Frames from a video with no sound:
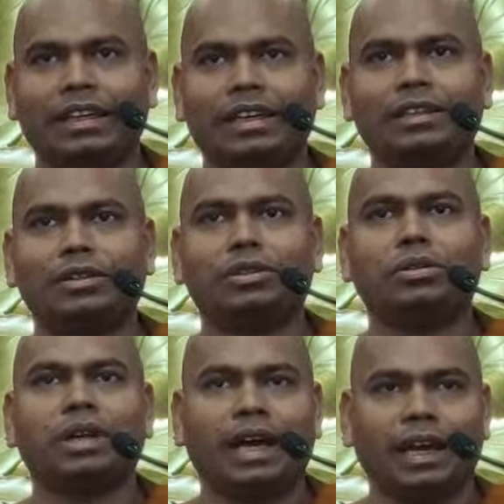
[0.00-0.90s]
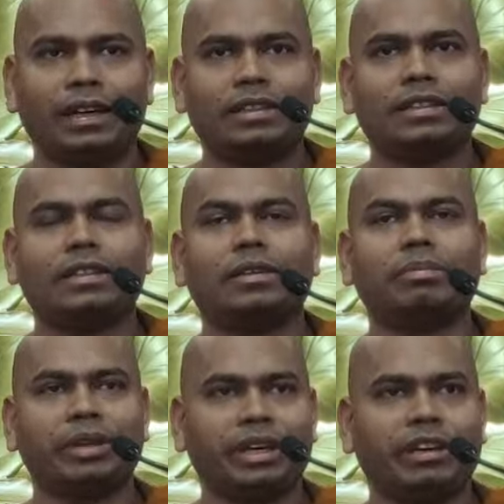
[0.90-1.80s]
You should act,
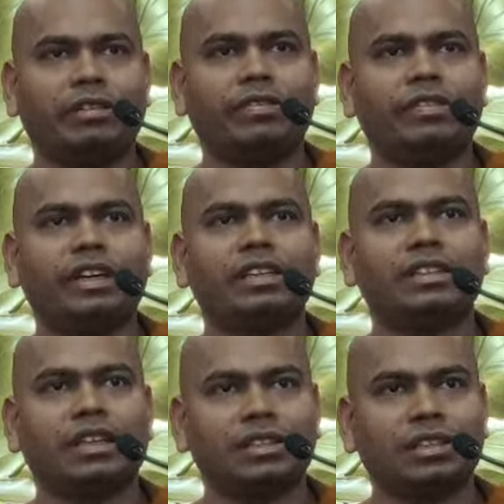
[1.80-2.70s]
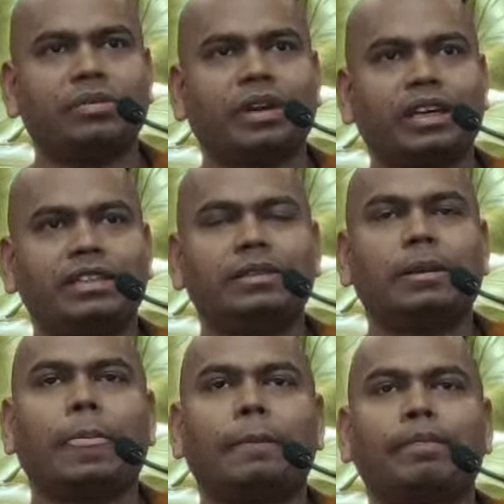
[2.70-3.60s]
behave in such a way
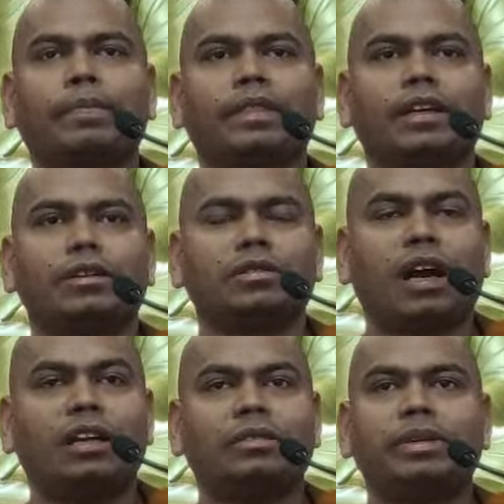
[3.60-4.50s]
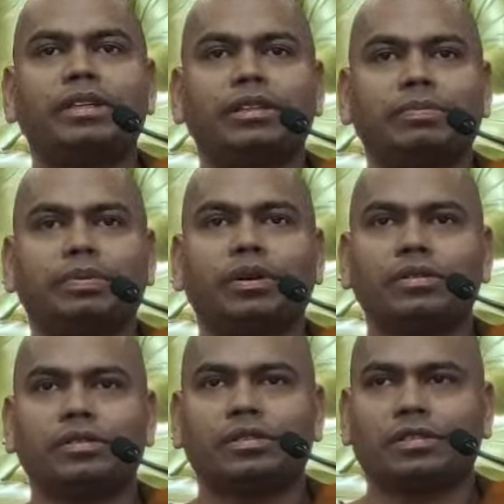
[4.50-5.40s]
that you will not be
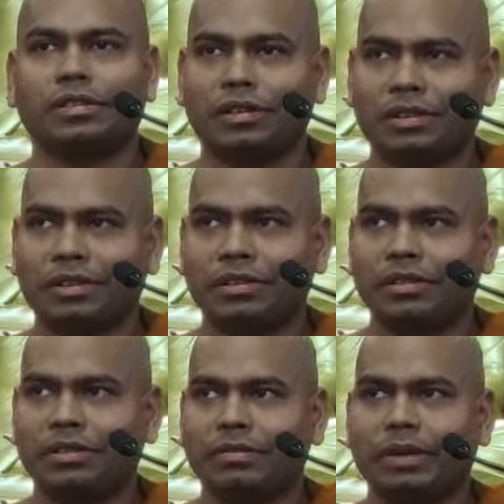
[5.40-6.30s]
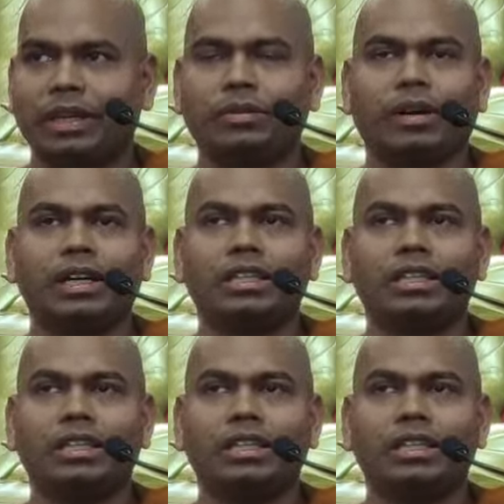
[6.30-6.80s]
reproached by the wise